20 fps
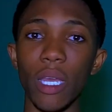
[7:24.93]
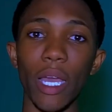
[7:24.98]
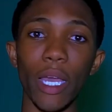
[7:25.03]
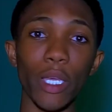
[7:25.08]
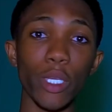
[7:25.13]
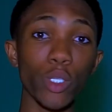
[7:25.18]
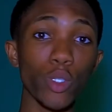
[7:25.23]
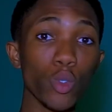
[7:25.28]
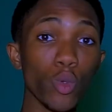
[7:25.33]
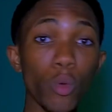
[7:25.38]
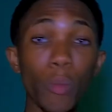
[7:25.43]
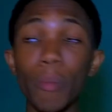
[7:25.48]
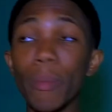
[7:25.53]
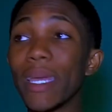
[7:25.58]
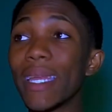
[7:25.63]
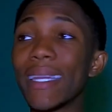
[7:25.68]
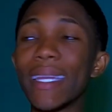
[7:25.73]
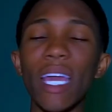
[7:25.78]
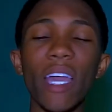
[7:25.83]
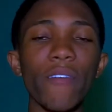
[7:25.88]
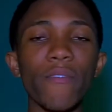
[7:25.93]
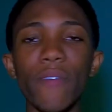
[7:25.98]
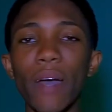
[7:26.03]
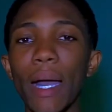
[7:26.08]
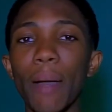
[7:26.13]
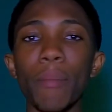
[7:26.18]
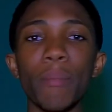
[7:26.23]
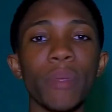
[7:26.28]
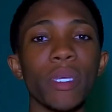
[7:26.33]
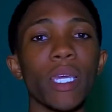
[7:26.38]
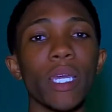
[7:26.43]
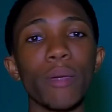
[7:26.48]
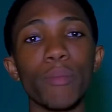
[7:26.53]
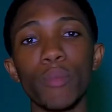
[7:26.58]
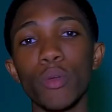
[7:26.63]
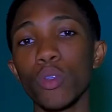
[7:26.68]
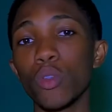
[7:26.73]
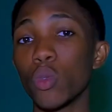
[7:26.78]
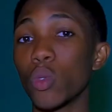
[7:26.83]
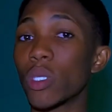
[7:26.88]
and you may never be
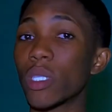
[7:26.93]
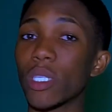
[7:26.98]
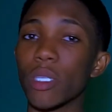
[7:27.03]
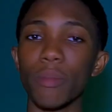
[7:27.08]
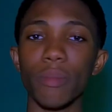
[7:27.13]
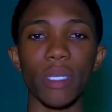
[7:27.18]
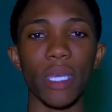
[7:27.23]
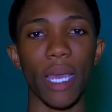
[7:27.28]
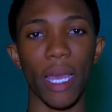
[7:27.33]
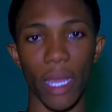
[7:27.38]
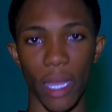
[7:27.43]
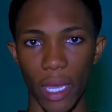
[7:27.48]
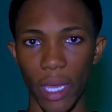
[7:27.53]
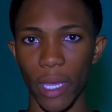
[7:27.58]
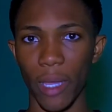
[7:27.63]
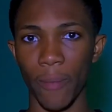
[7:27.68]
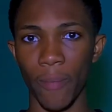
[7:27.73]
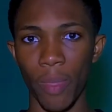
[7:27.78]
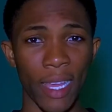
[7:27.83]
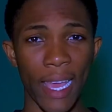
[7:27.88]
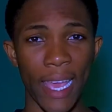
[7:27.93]
able to see me again.